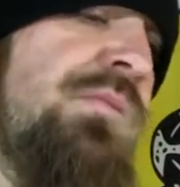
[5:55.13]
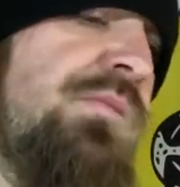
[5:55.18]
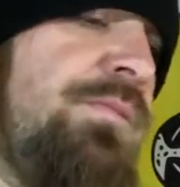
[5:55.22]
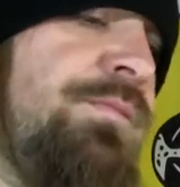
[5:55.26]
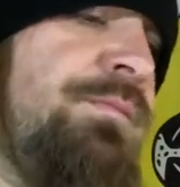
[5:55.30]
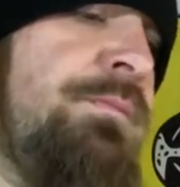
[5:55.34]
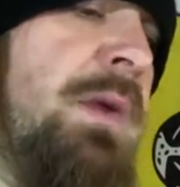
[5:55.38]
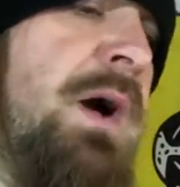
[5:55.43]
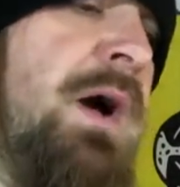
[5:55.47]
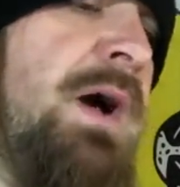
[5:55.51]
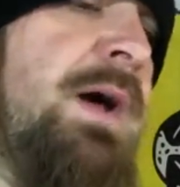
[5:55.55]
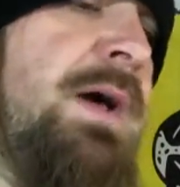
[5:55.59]

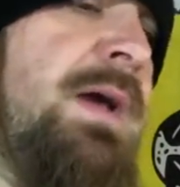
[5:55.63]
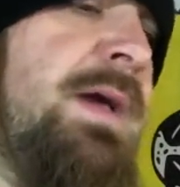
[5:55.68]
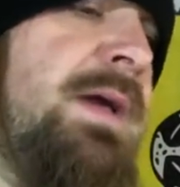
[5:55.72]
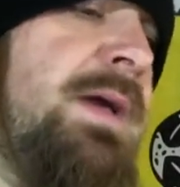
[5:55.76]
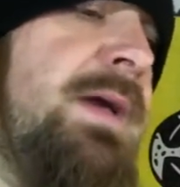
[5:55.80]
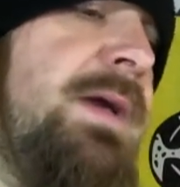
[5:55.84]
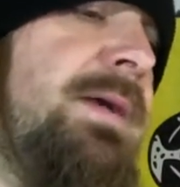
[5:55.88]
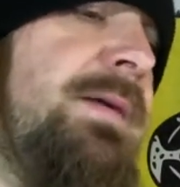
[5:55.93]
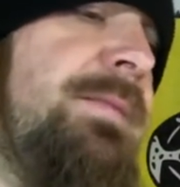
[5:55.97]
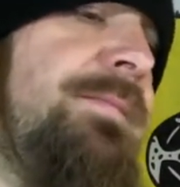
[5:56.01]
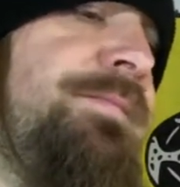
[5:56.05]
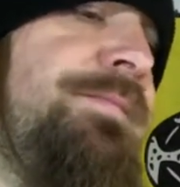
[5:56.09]

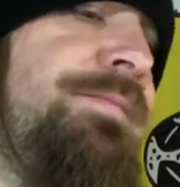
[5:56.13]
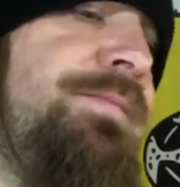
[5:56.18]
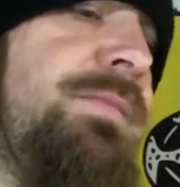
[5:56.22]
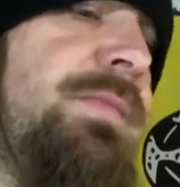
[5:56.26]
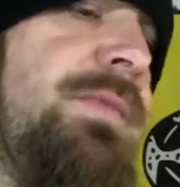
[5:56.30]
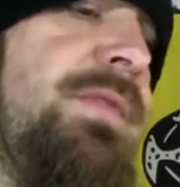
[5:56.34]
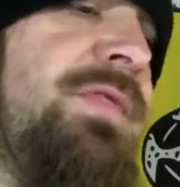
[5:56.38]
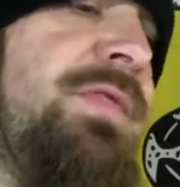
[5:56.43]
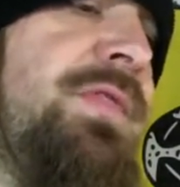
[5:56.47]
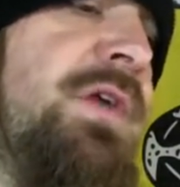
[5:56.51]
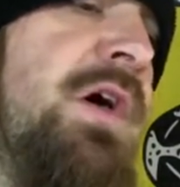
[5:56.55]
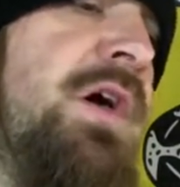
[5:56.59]
My
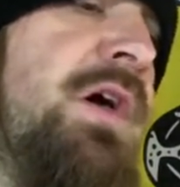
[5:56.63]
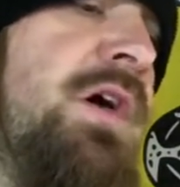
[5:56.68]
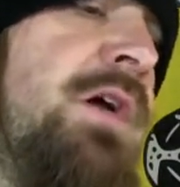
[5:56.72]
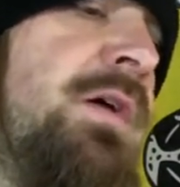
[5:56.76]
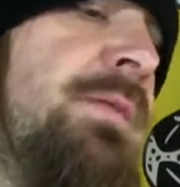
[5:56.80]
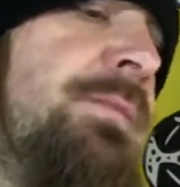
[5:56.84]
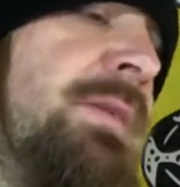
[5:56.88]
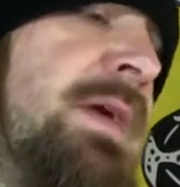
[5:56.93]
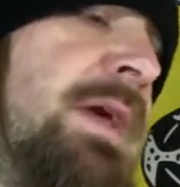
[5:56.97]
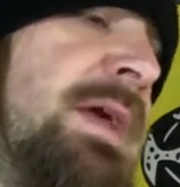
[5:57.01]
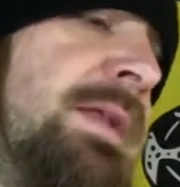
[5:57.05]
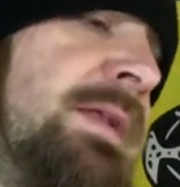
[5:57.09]

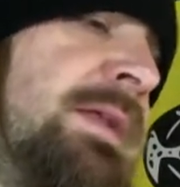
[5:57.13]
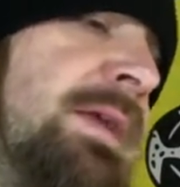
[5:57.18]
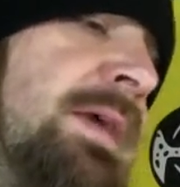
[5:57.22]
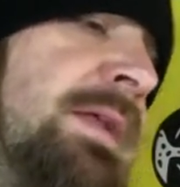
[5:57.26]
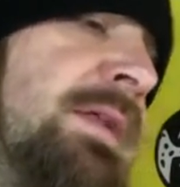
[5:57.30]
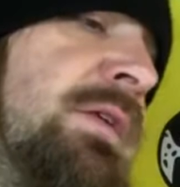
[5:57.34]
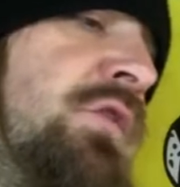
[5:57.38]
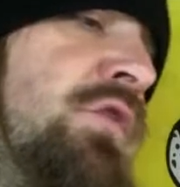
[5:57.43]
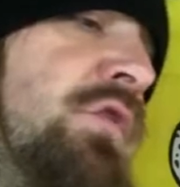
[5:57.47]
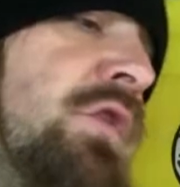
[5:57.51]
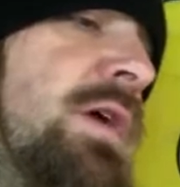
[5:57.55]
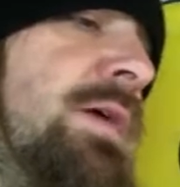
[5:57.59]
thumb
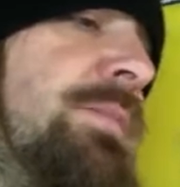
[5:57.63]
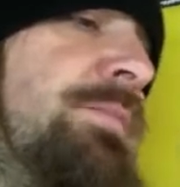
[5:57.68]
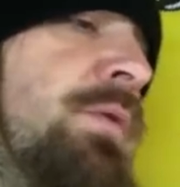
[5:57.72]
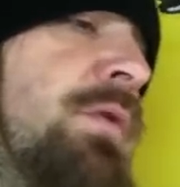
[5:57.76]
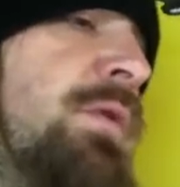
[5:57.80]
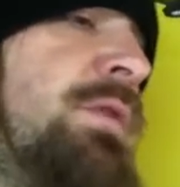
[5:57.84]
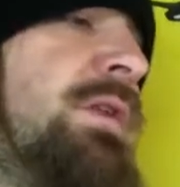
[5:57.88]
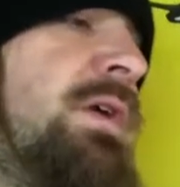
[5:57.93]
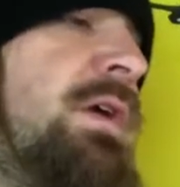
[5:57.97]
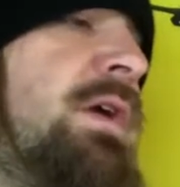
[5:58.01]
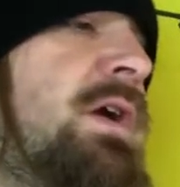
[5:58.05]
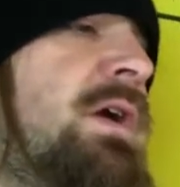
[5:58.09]
and grip
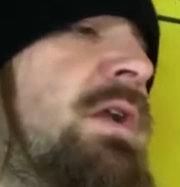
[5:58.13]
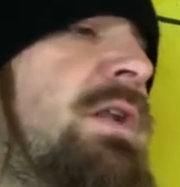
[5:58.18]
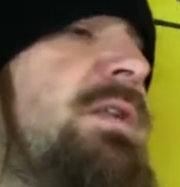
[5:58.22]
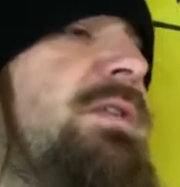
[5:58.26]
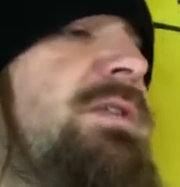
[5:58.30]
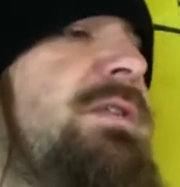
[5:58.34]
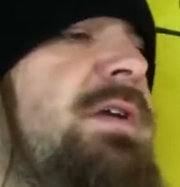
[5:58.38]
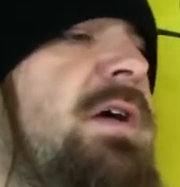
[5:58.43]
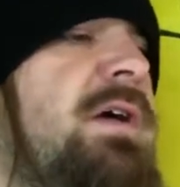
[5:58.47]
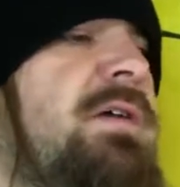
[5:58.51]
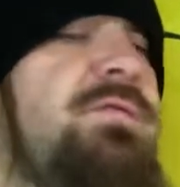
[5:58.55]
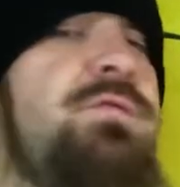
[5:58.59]
on the gun
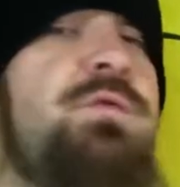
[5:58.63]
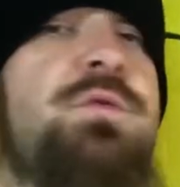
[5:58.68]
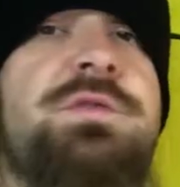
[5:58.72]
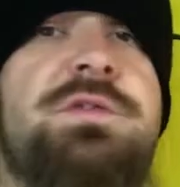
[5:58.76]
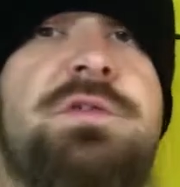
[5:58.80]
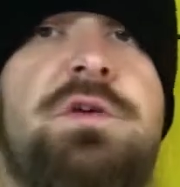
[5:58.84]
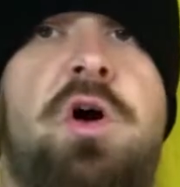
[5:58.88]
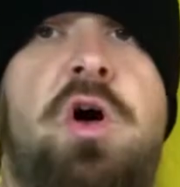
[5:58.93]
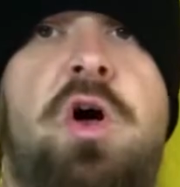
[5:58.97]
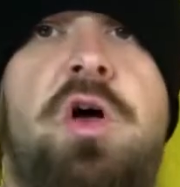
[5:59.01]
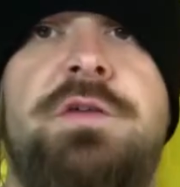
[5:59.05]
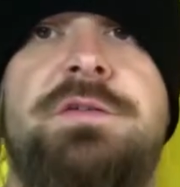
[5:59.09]
itself was
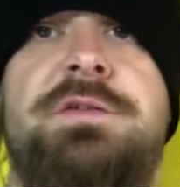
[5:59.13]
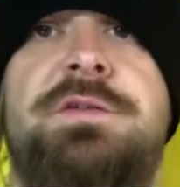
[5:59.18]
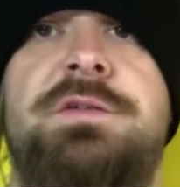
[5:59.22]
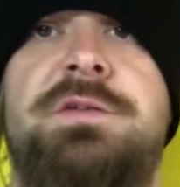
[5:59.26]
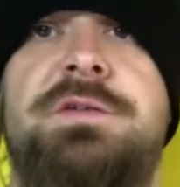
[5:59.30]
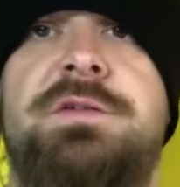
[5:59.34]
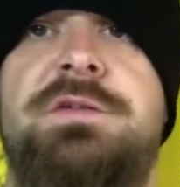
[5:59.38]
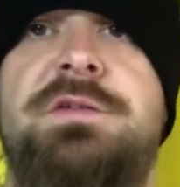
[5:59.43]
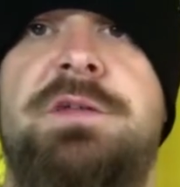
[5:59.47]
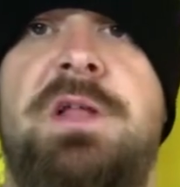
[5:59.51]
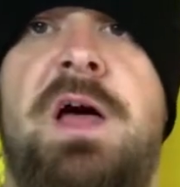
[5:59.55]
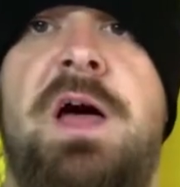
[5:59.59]
causing the
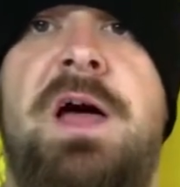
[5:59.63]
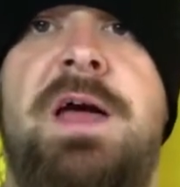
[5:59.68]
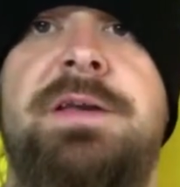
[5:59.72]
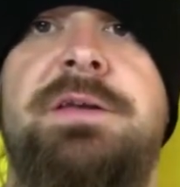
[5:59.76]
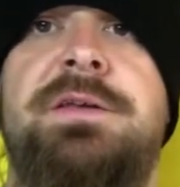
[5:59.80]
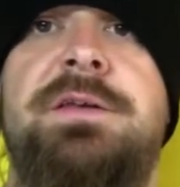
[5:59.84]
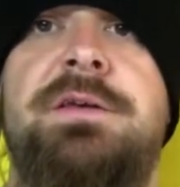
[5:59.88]
slide